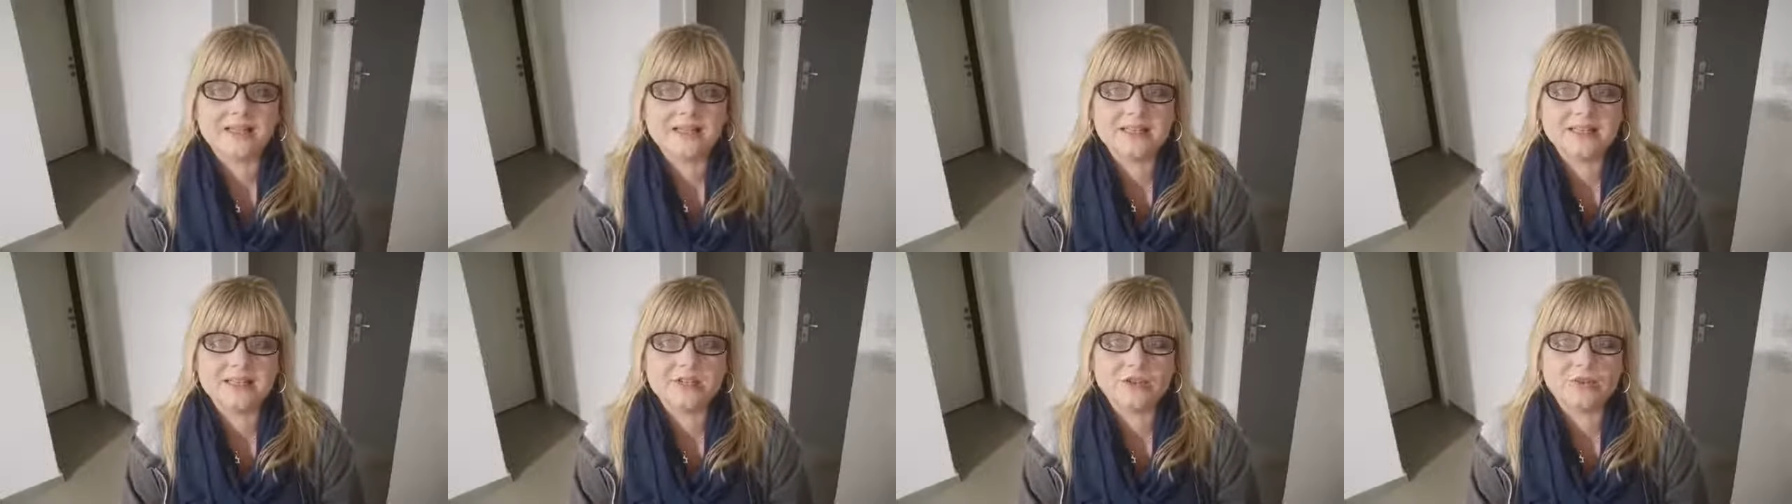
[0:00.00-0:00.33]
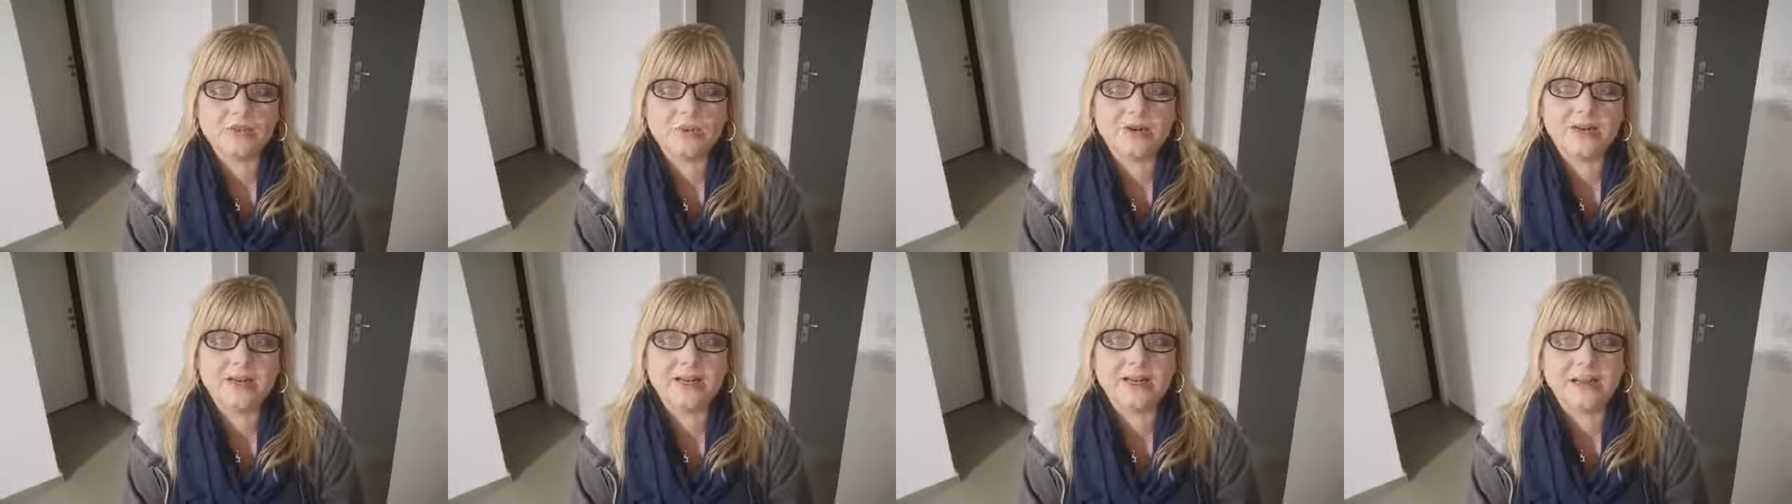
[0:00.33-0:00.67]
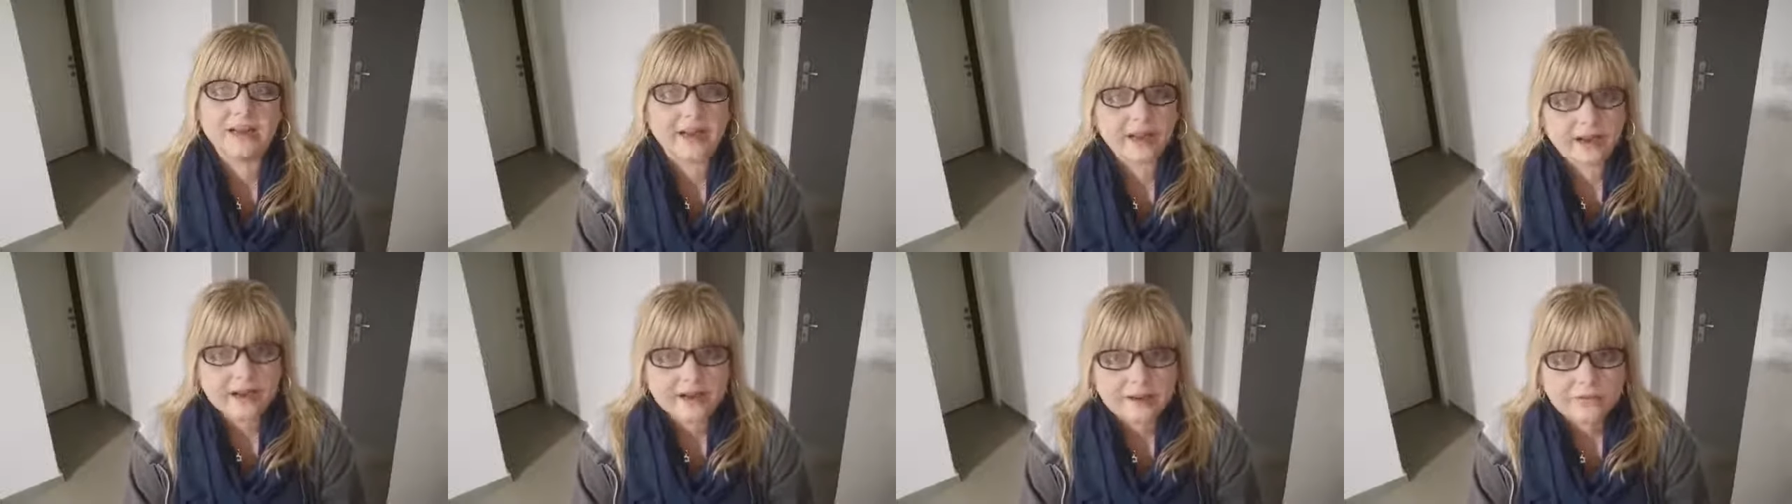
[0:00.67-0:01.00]
the Israeli
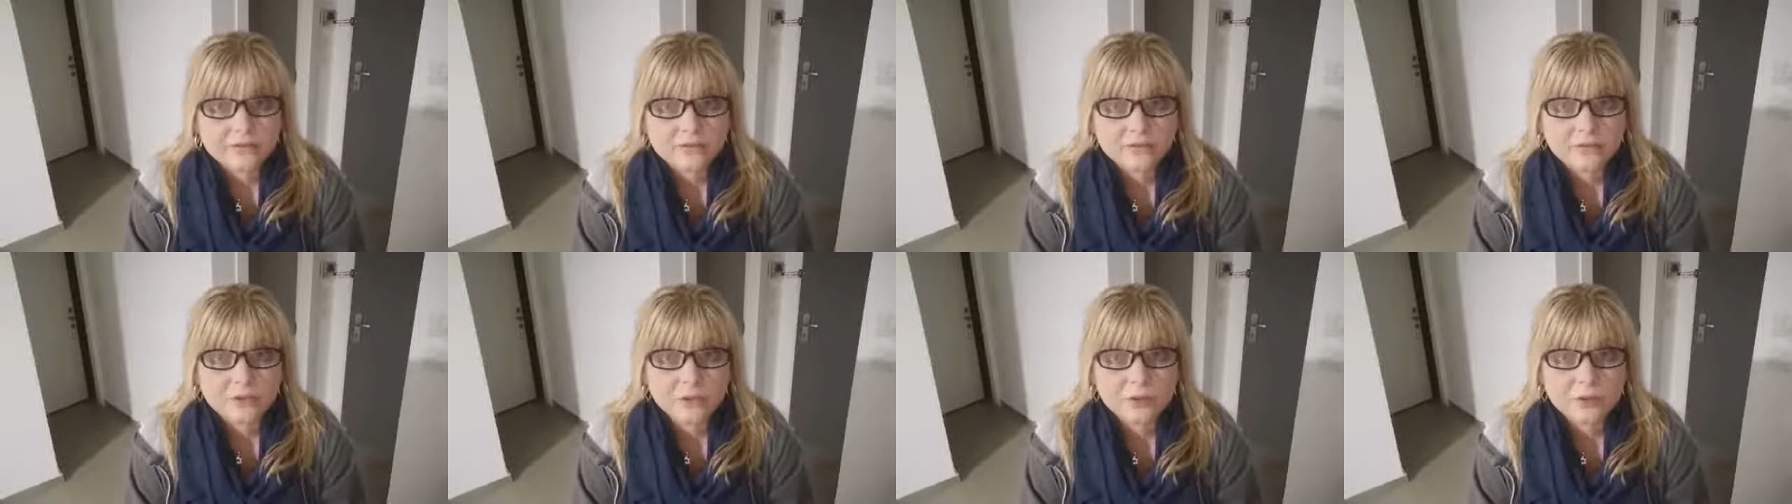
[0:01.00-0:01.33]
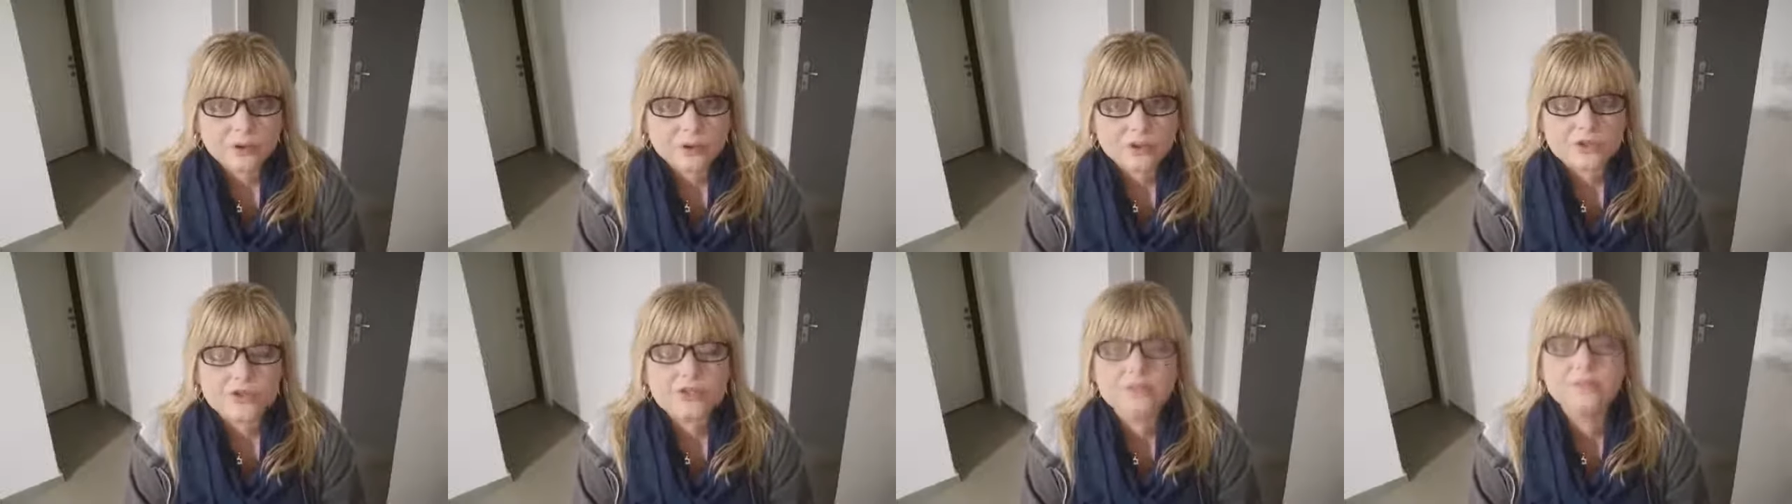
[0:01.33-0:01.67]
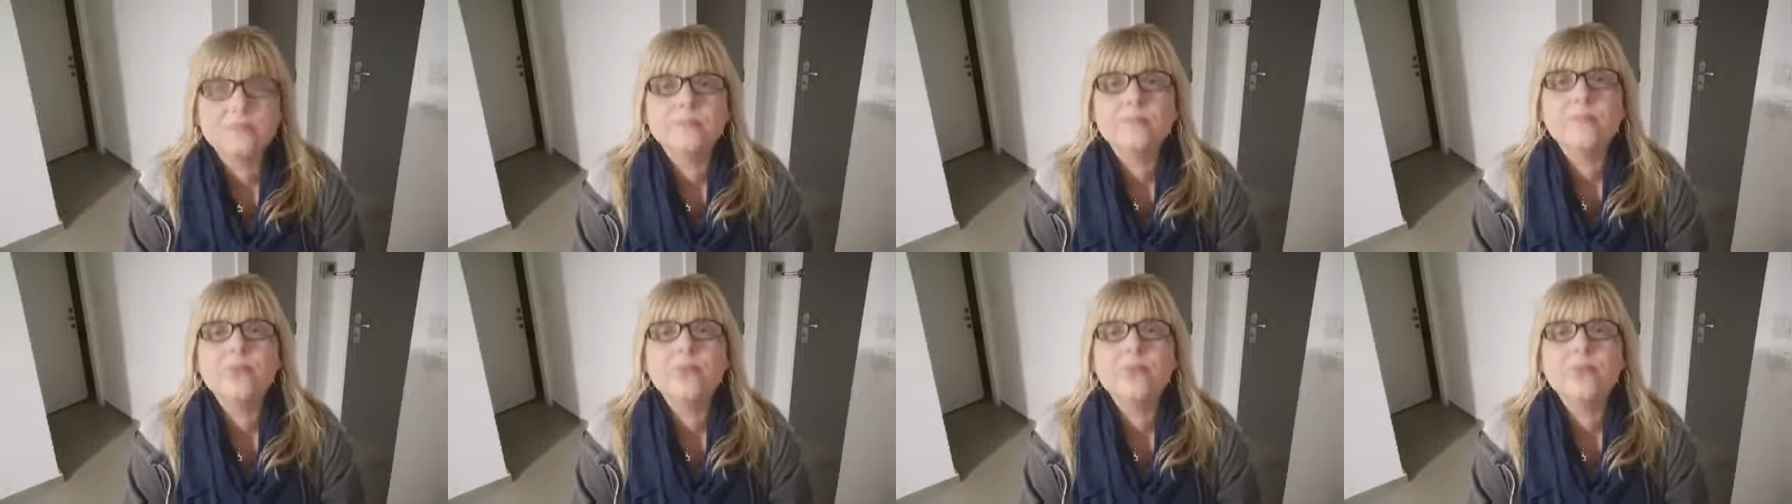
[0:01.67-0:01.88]
Air Force